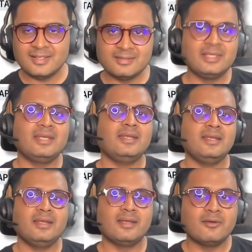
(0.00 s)

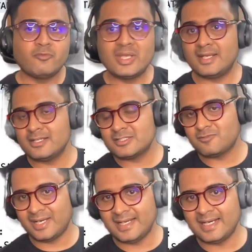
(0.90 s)
the various
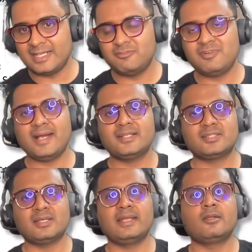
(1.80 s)
file artifacts
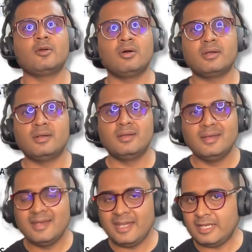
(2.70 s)
in your
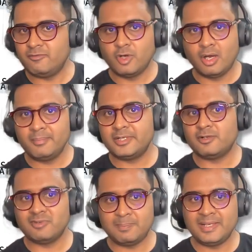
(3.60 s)
environment
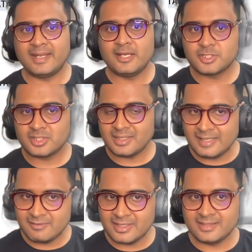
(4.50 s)
of application,
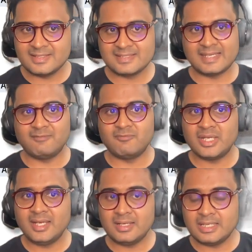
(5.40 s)
even in the same
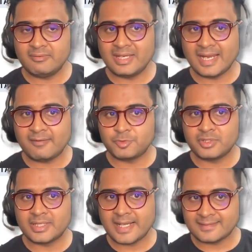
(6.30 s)
way, we have to
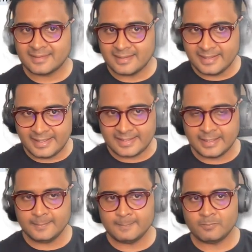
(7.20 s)
track that data